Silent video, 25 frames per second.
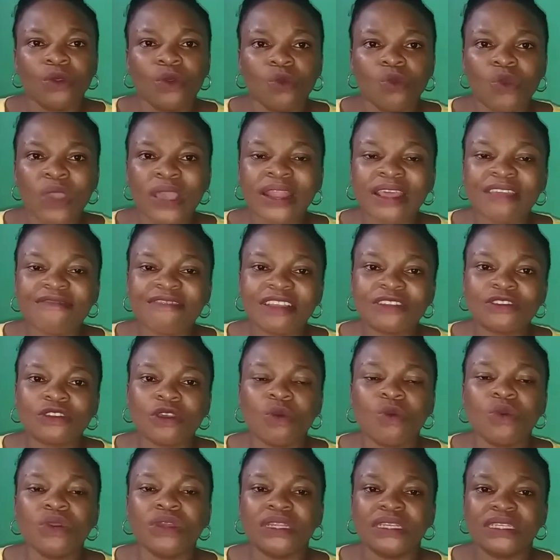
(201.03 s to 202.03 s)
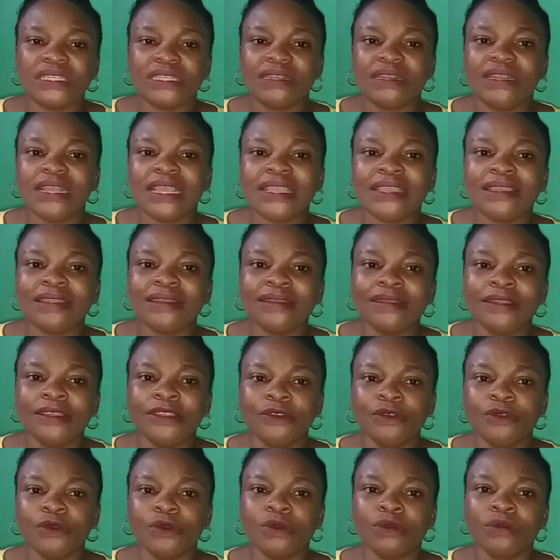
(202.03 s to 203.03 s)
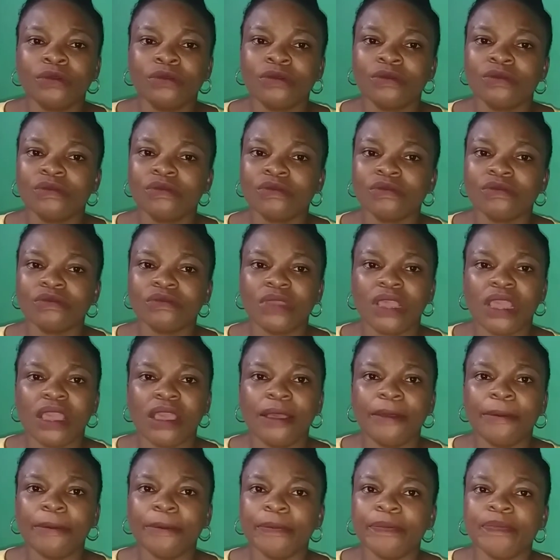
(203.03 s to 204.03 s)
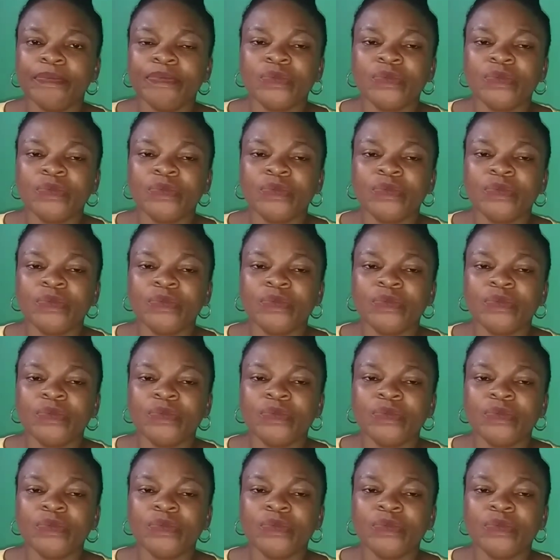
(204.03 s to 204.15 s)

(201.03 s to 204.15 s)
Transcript: Whenever someone is laying, you know,